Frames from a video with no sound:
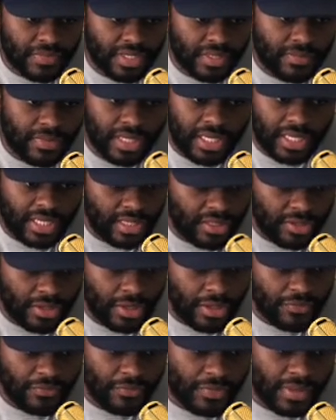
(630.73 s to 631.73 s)
But you
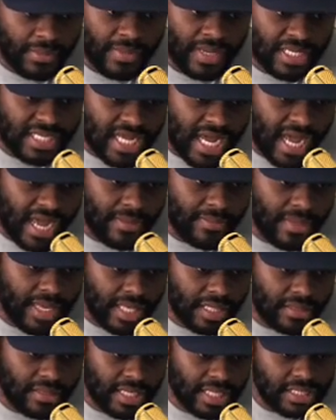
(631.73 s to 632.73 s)
know, for the meantime,
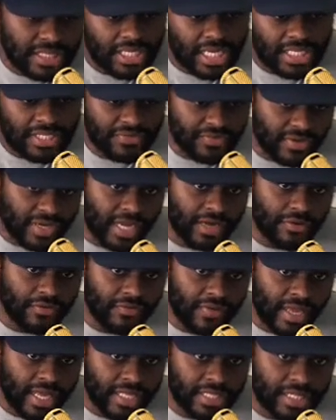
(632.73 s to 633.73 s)
it sucks for Niner
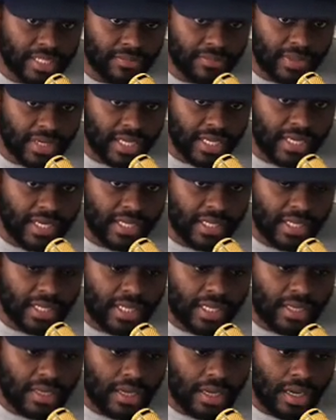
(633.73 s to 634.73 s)
fans, but
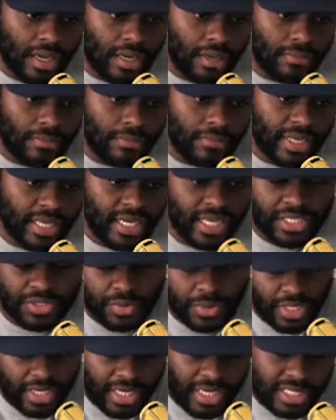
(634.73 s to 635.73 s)
it is
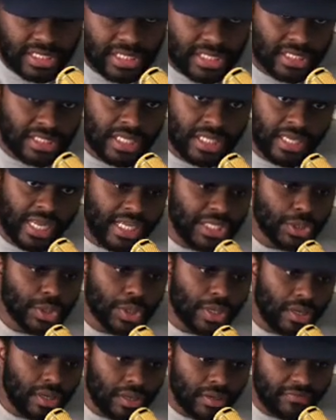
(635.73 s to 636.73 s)
what it is. This is the nature
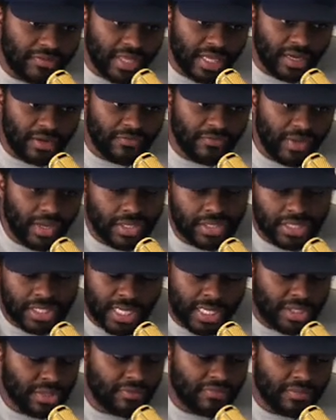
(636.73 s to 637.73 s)
of the NFL. It's the
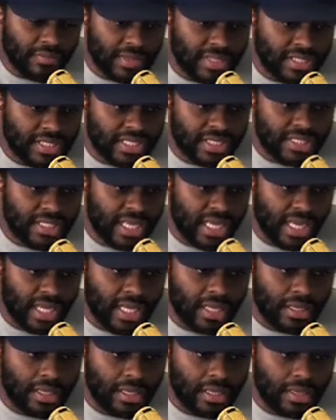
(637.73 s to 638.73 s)
nature of the business,
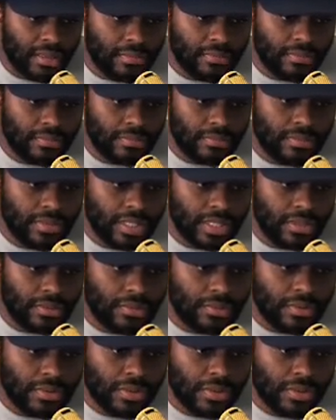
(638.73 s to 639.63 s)
and you know,